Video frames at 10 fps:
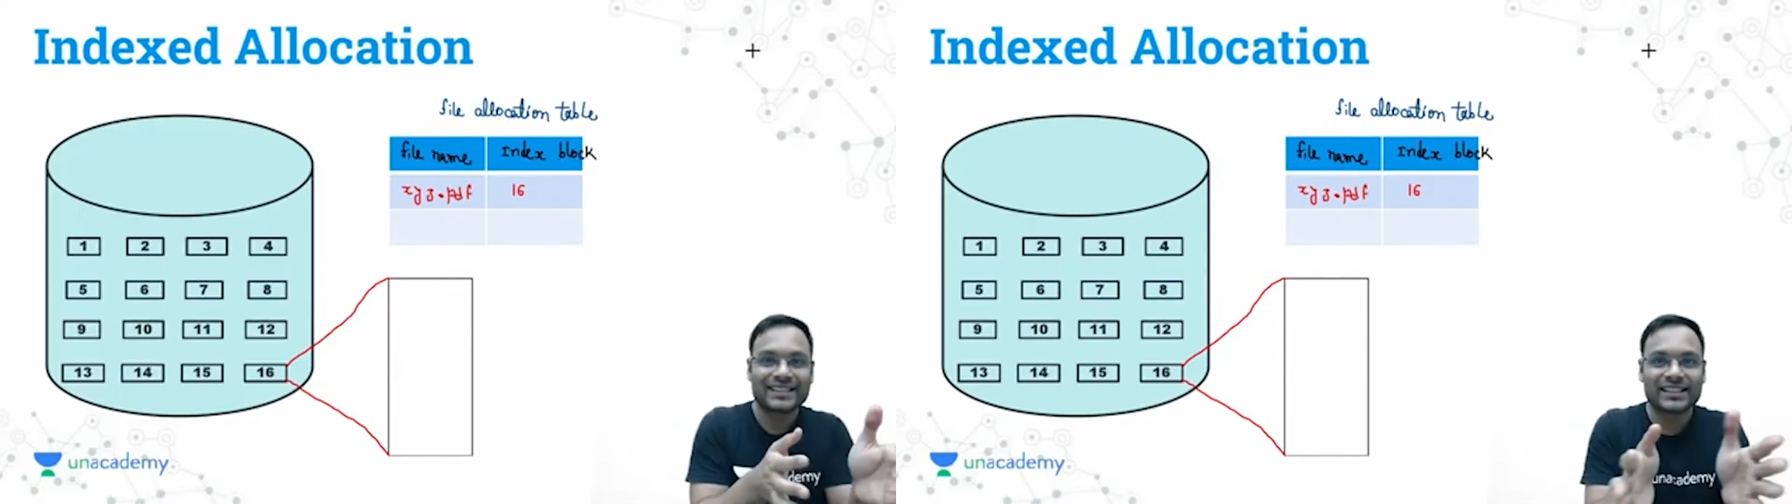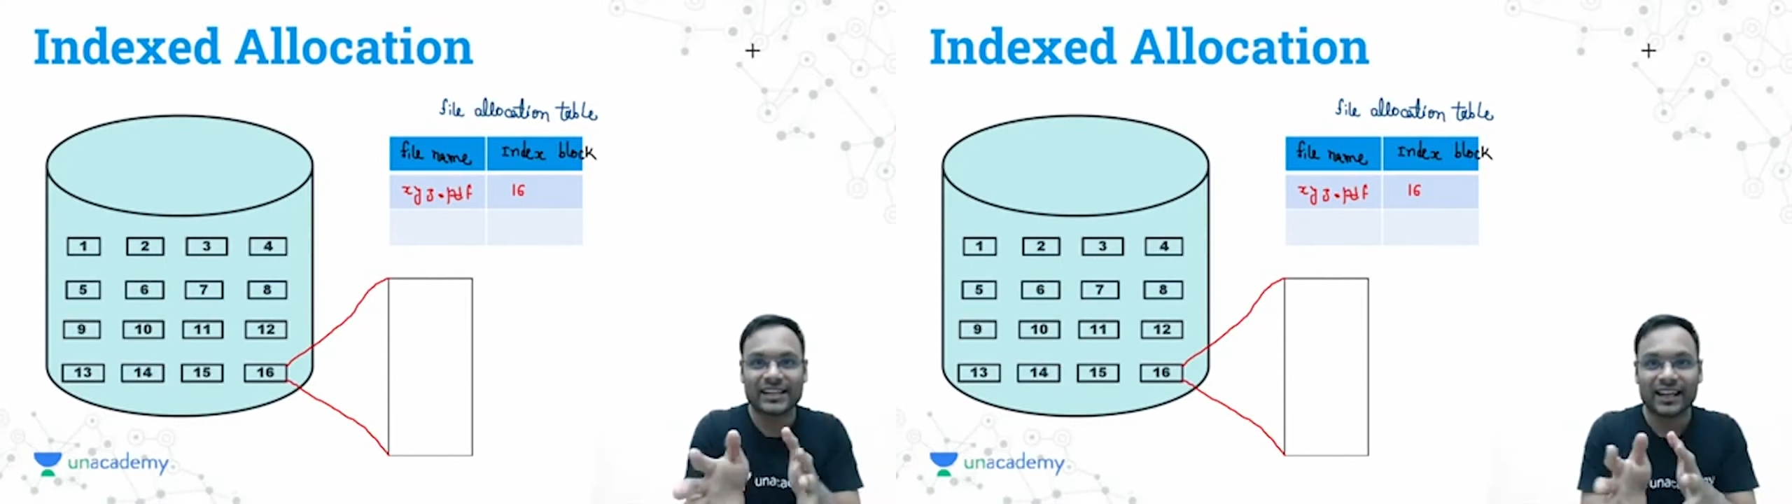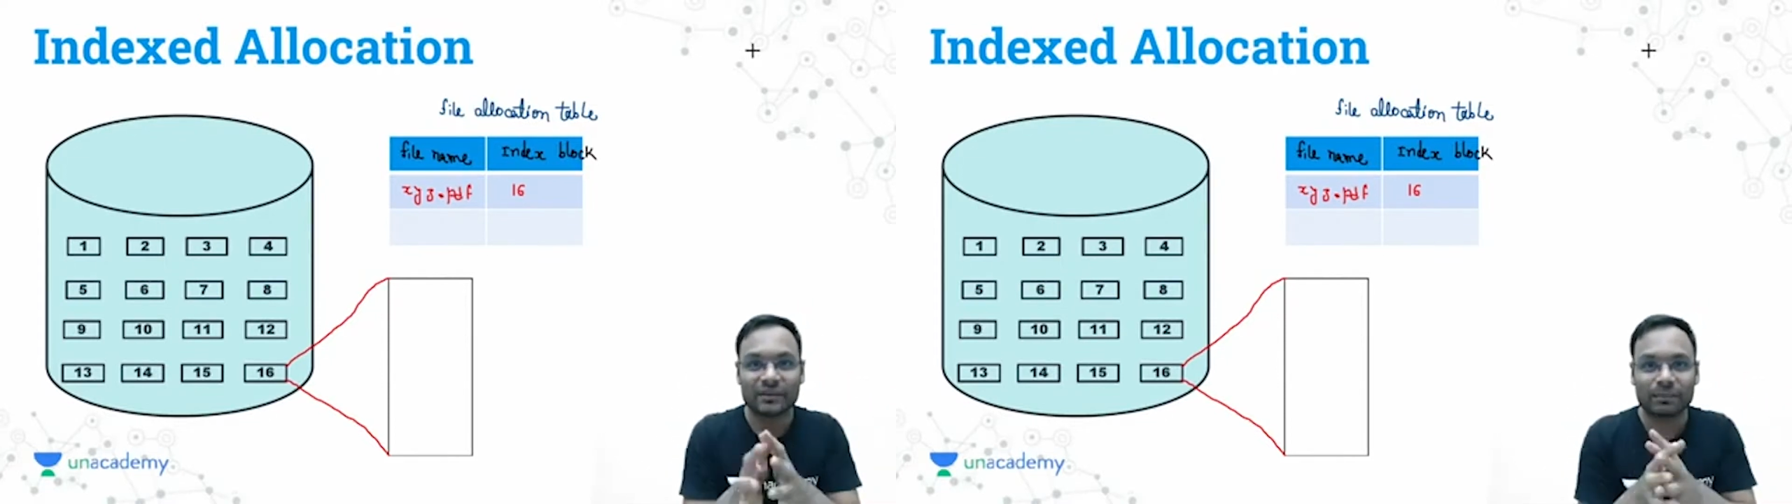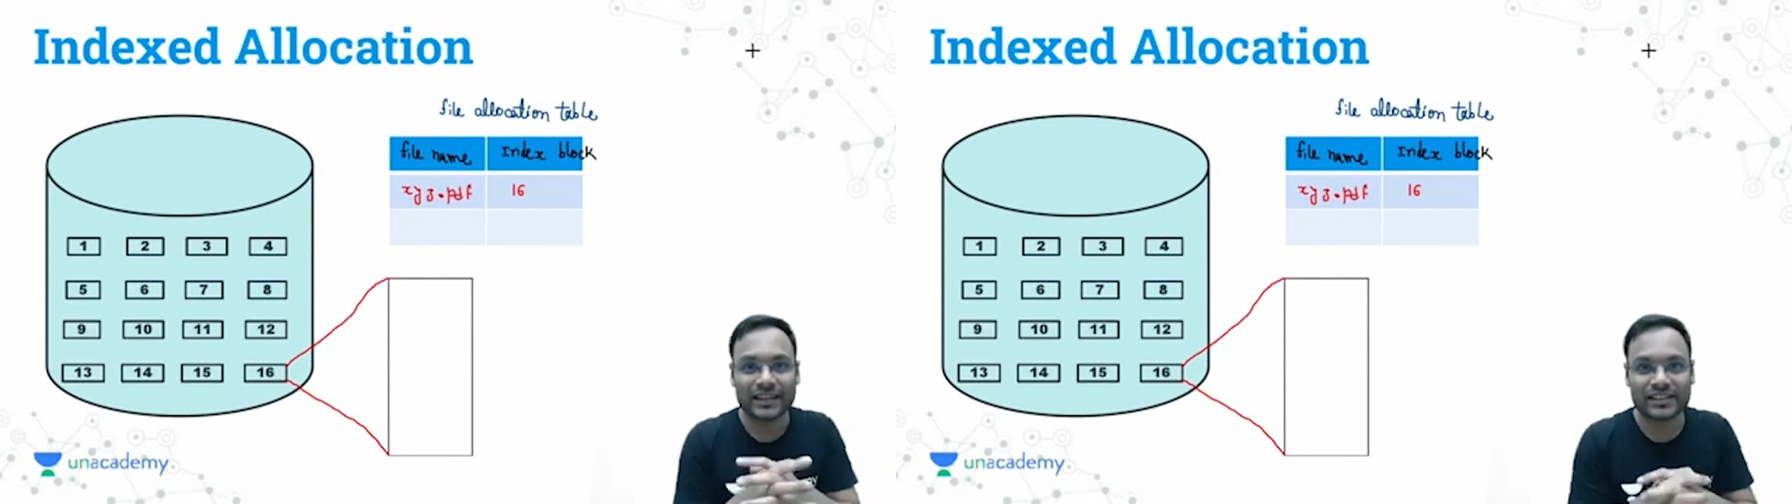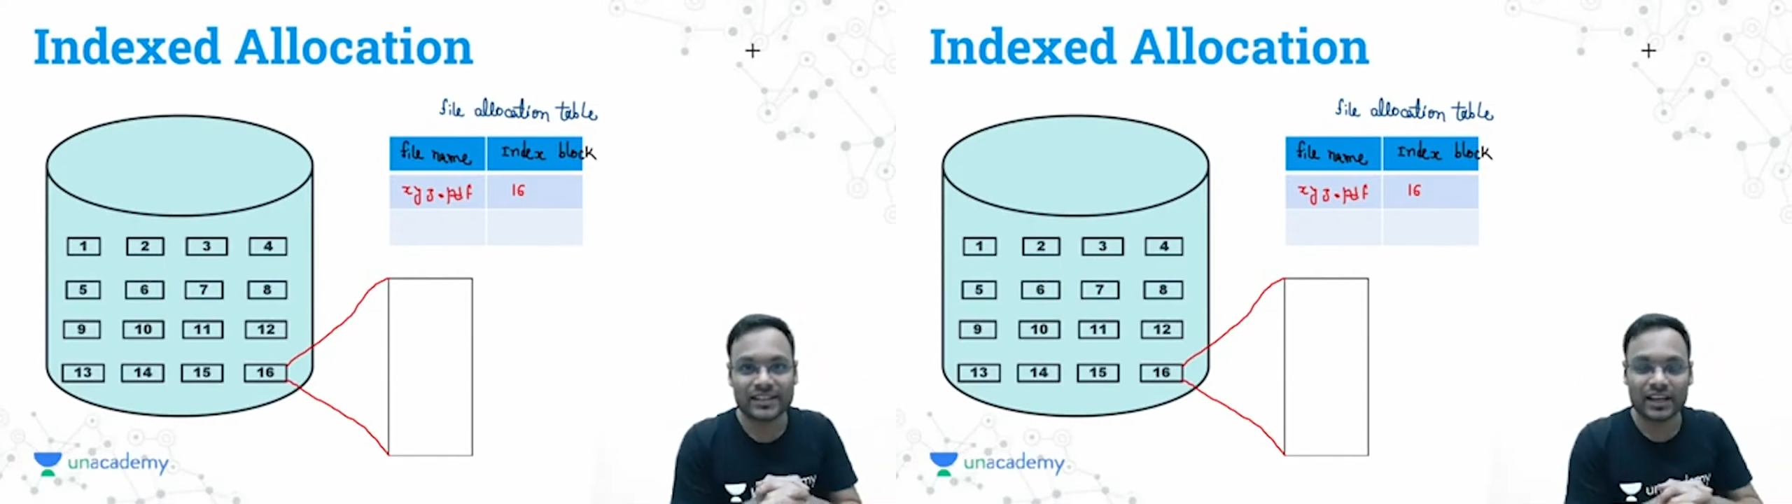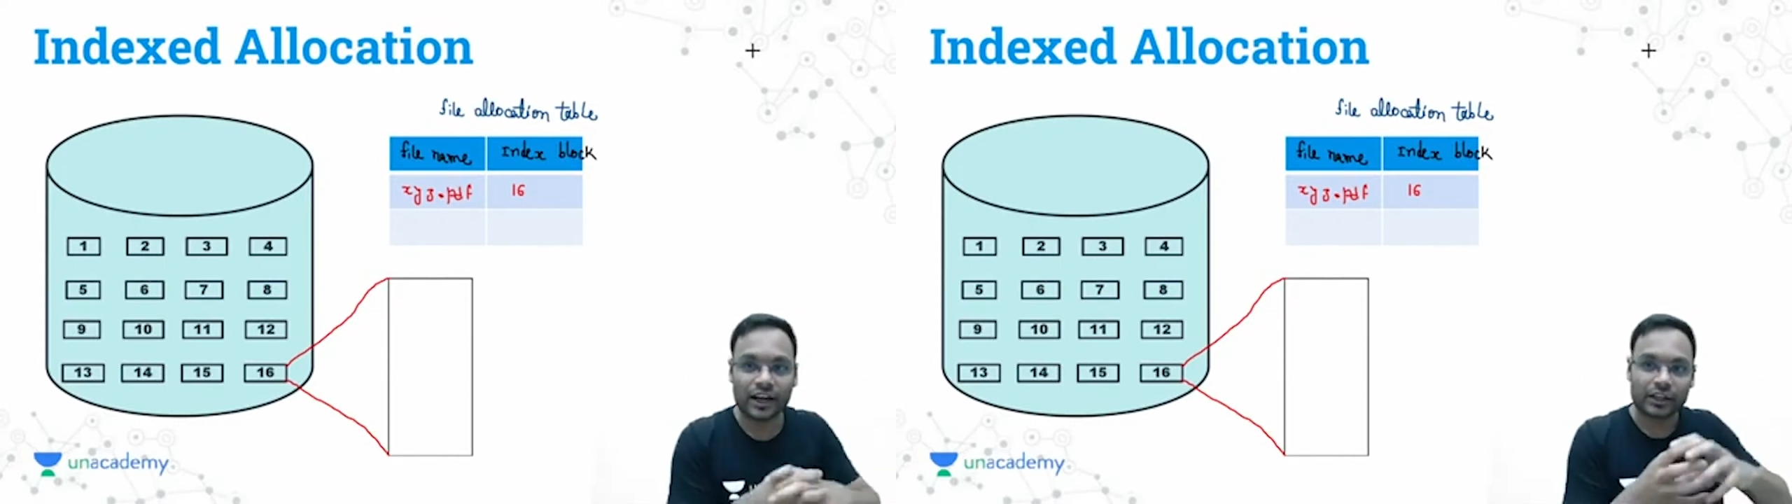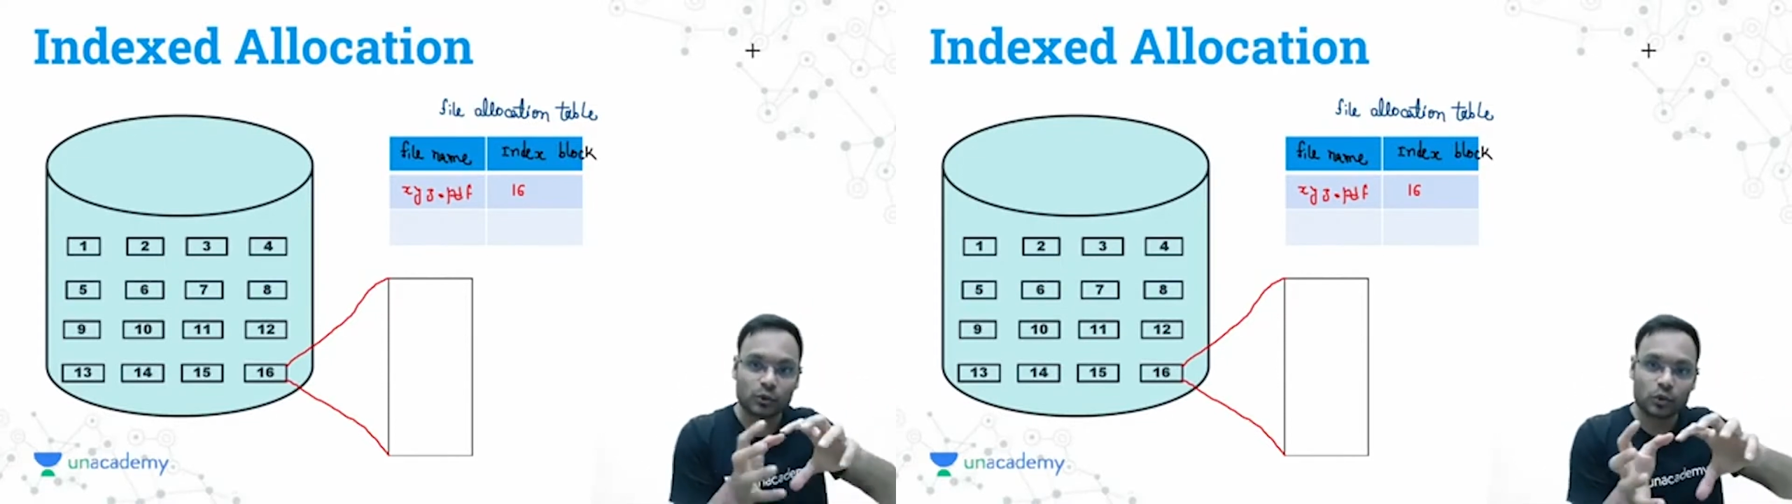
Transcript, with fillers: 6, 10 pages are